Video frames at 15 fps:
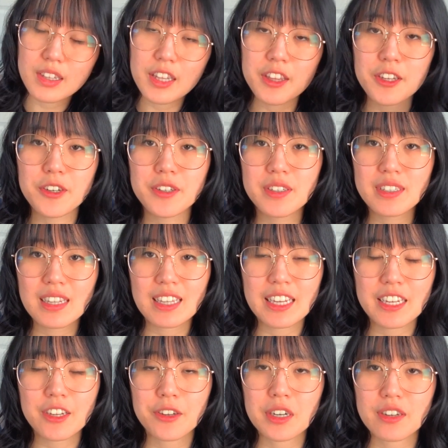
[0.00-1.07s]
The third
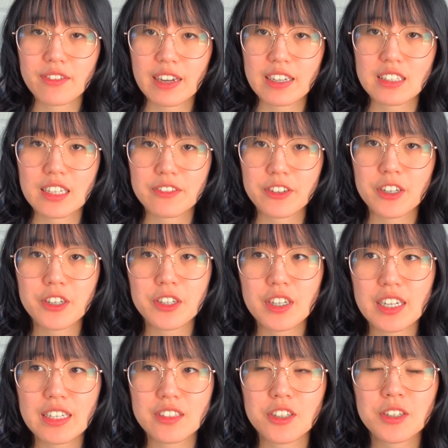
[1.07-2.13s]
LeetCode advice I've heard
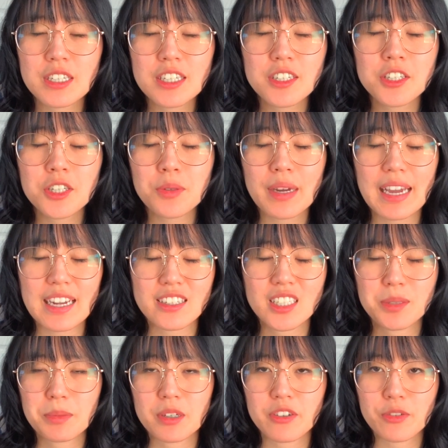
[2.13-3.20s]
is you need to do X
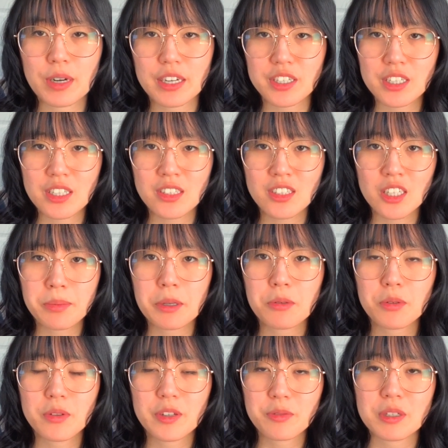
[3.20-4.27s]
number of questions to be
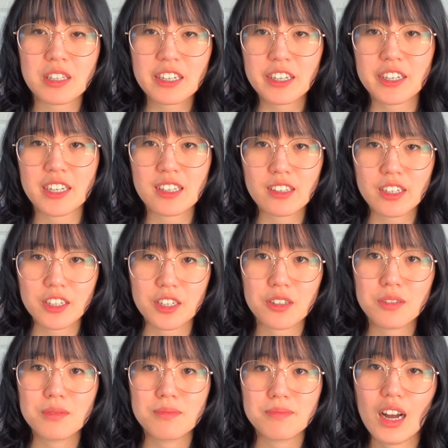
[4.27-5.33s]
really, really good at LeetCode.
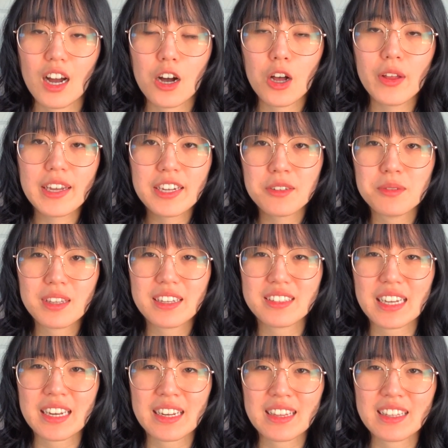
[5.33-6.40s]
All I can really
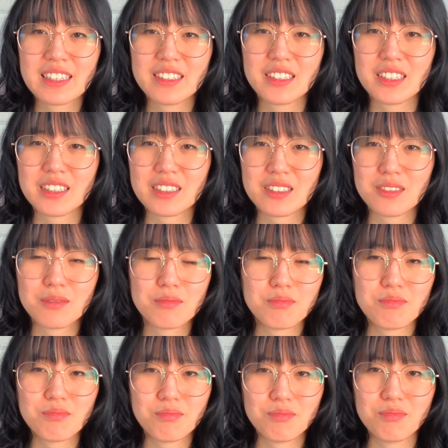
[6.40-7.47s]
say to this is
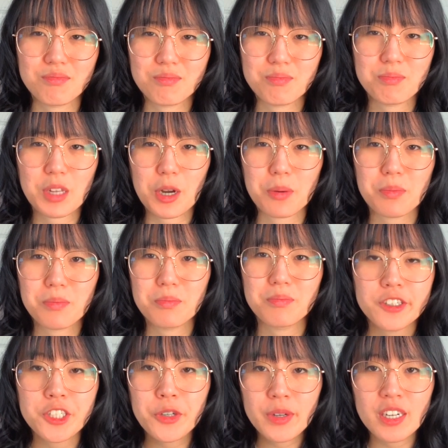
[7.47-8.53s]
no.
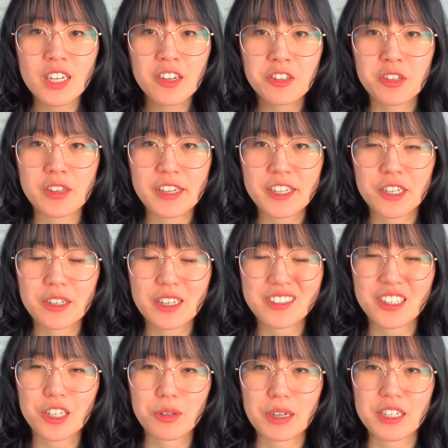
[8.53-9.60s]
Doing 100 LeetCode
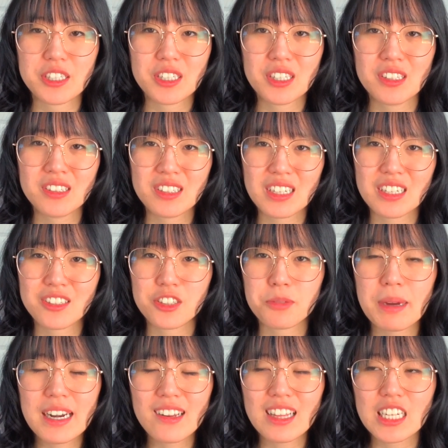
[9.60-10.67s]
easy questions is
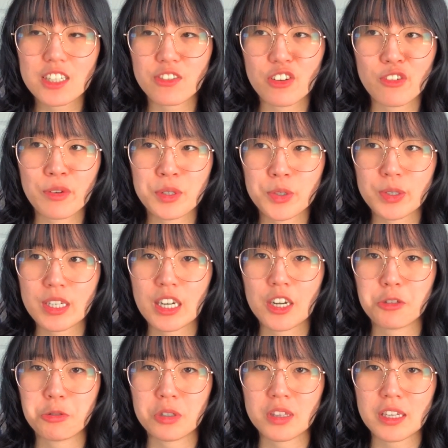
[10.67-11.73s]
dramatically different from doing
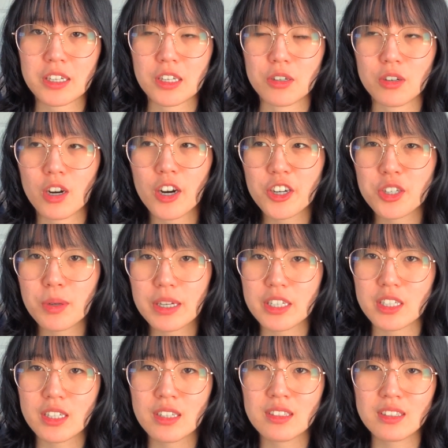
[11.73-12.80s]
100 LeetCode hard
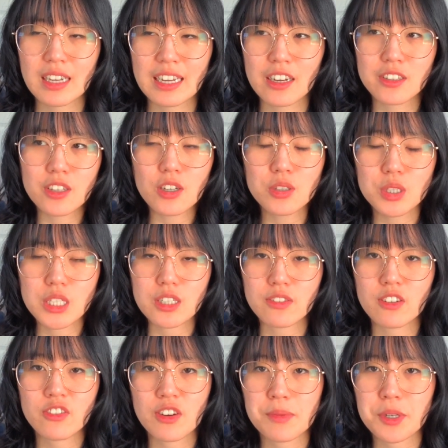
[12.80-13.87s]
questions, and it's also
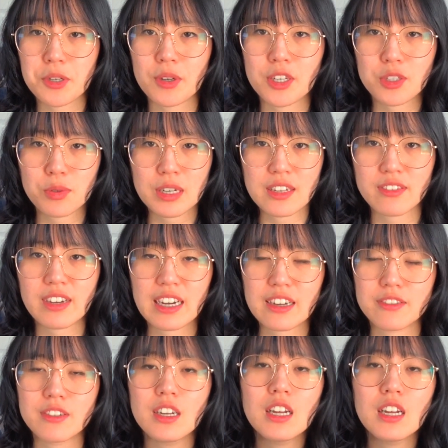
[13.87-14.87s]
different from doing 25